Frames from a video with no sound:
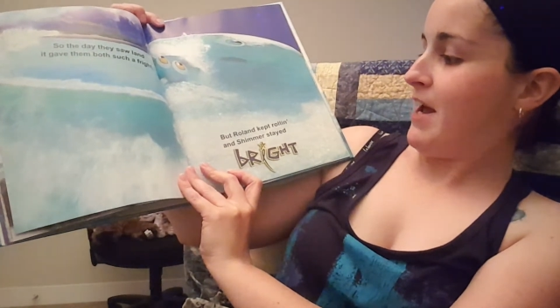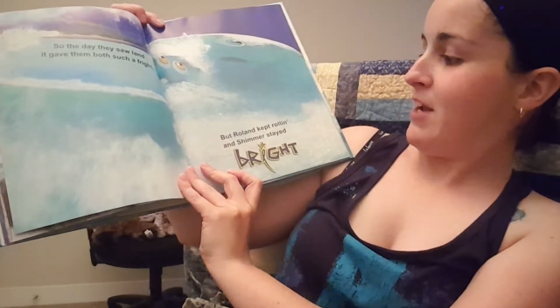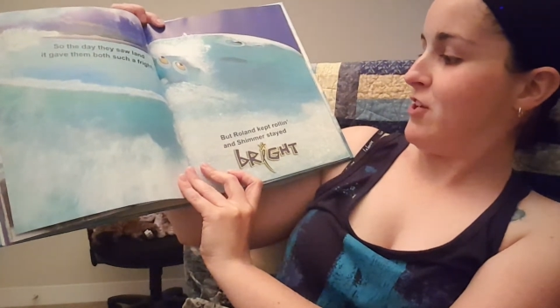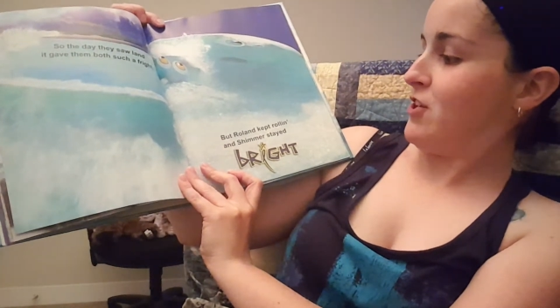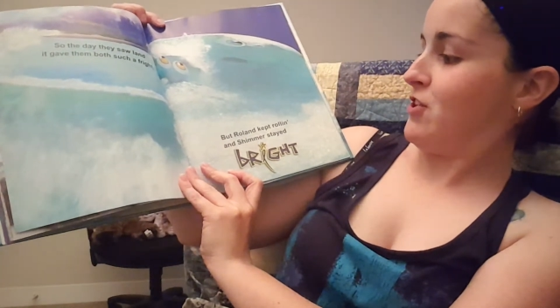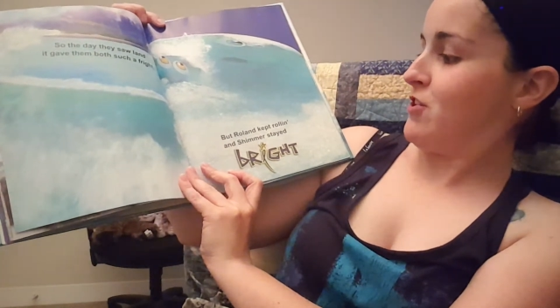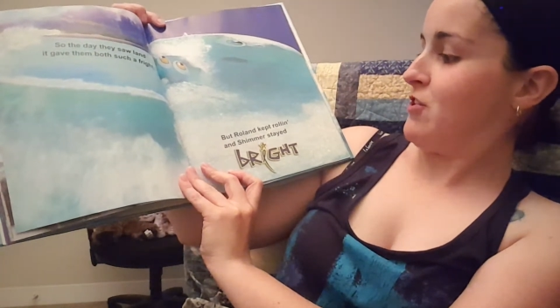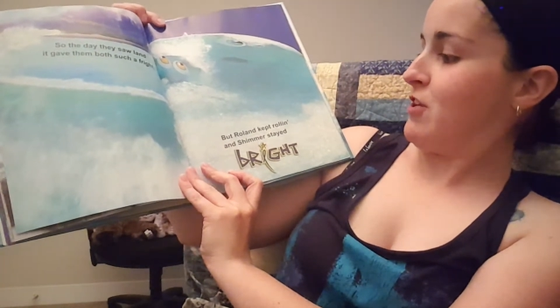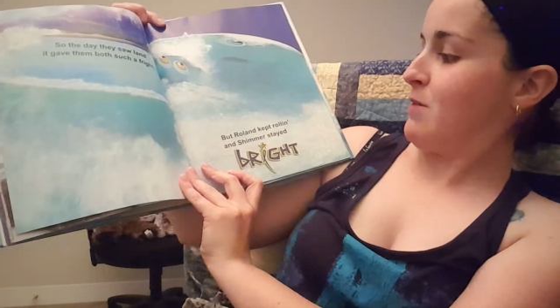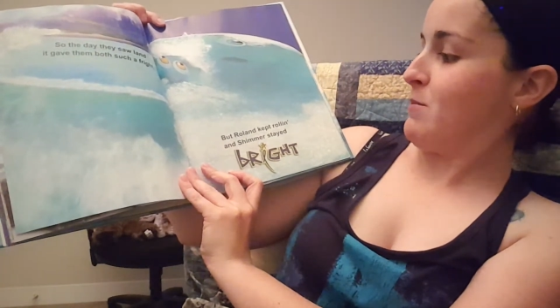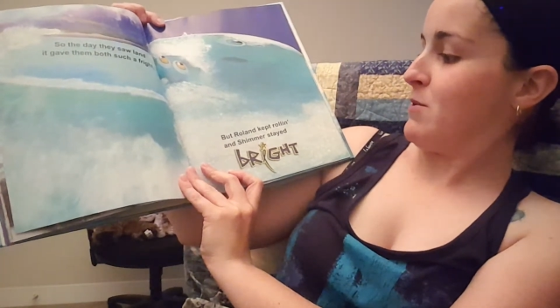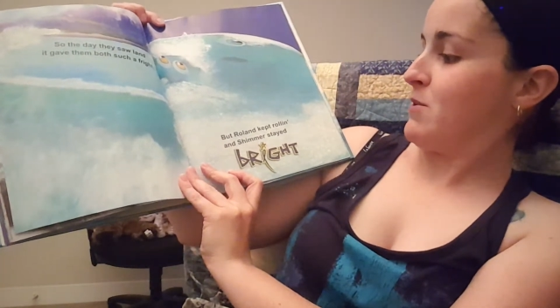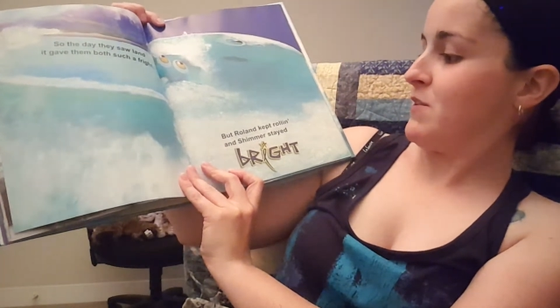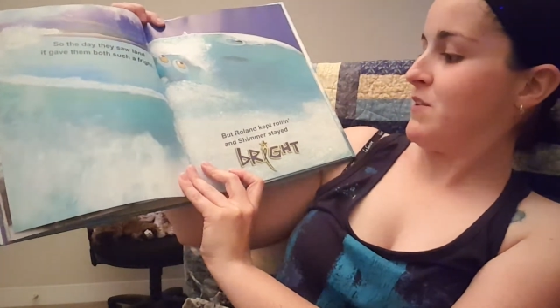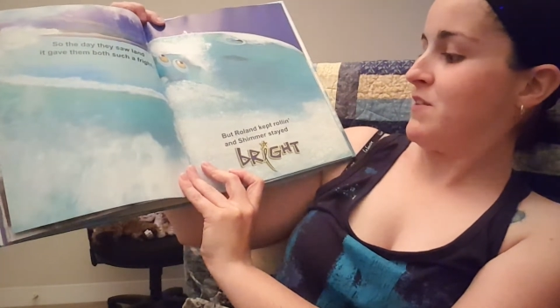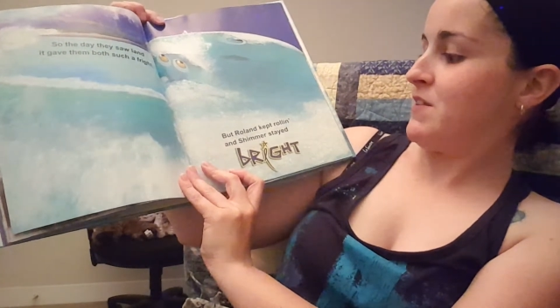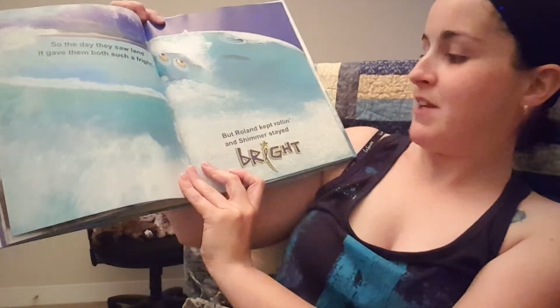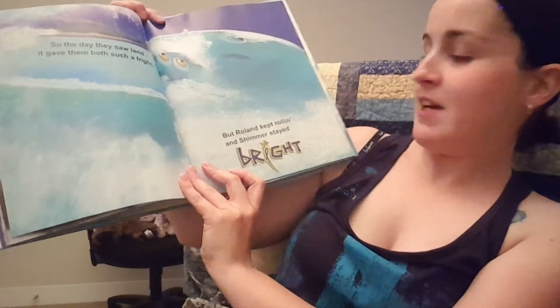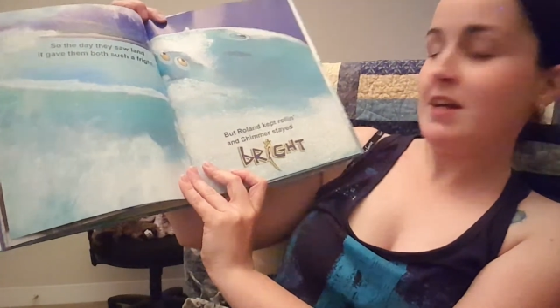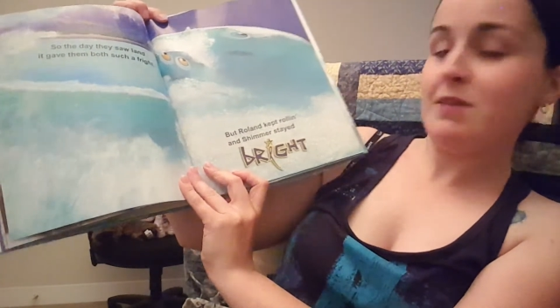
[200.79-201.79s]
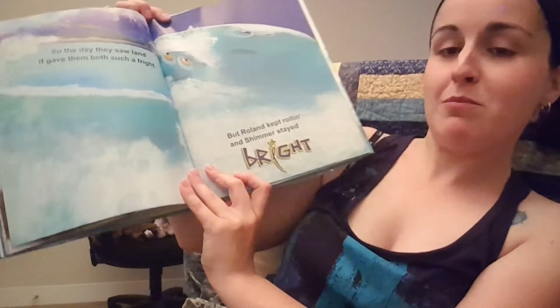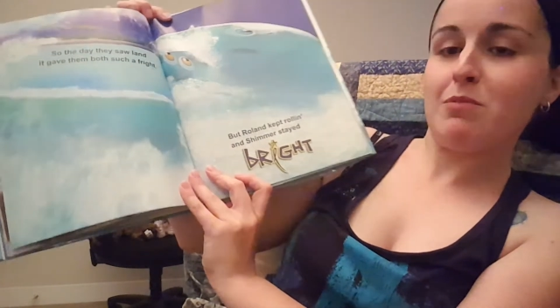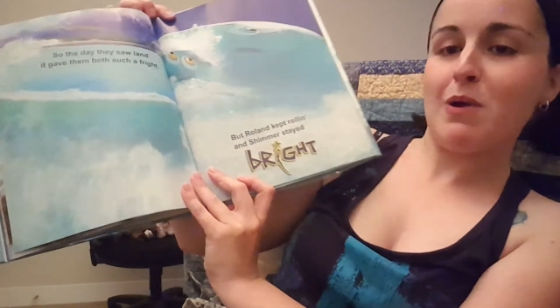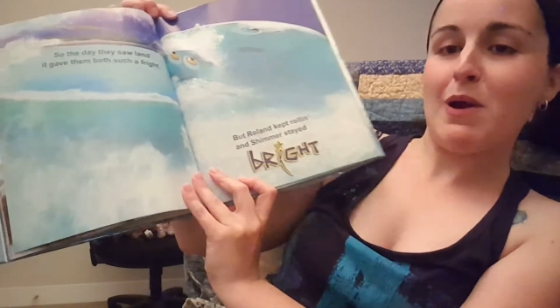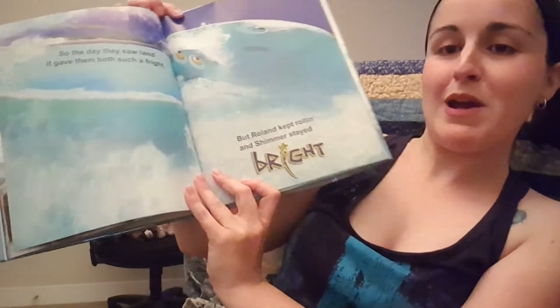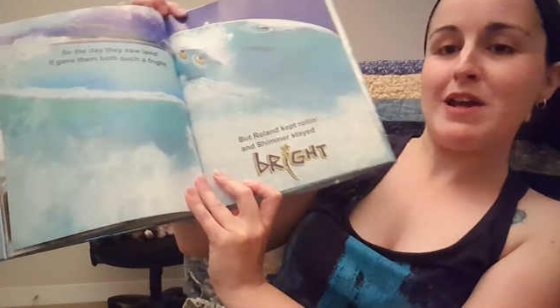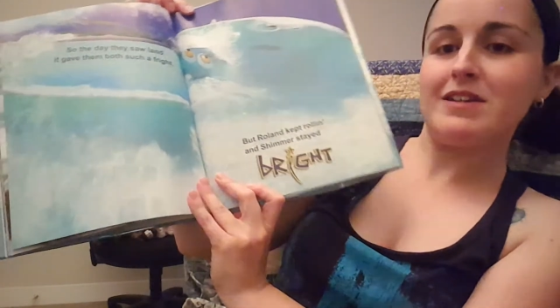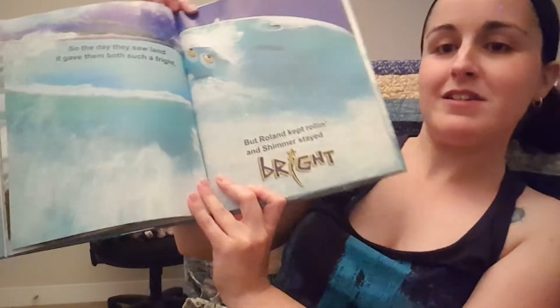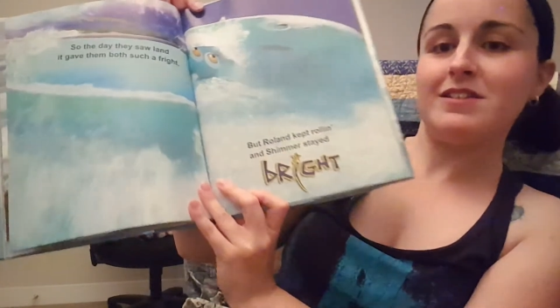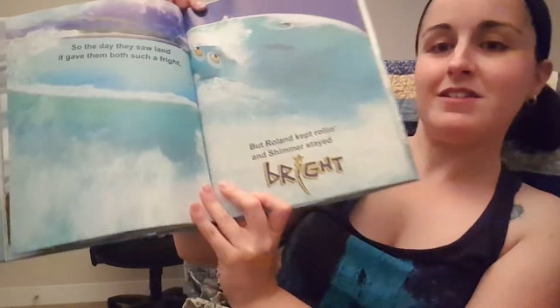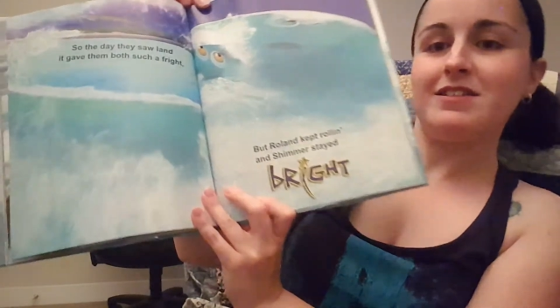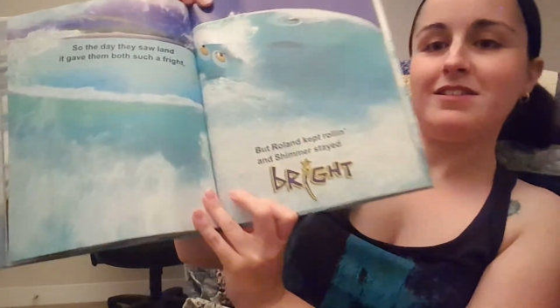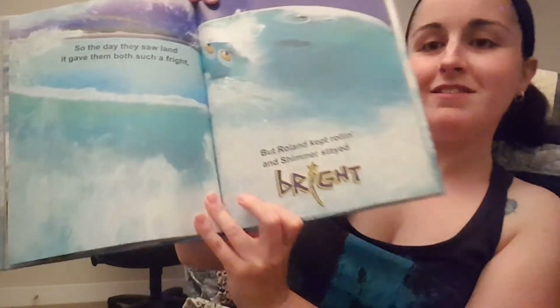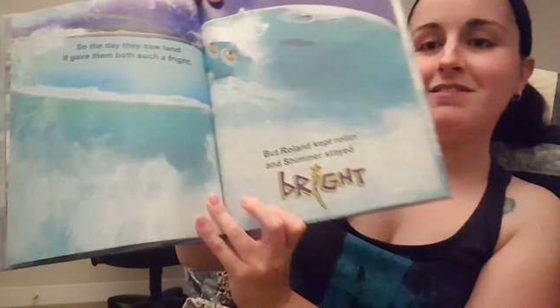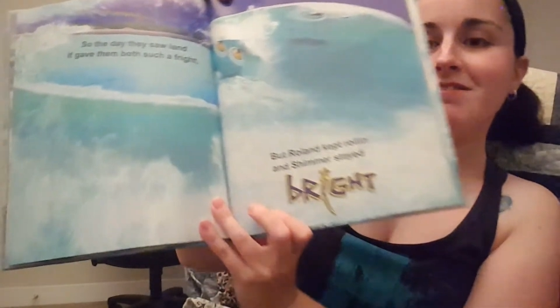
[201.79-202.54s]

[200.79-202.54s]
and Shimmer stayed bright.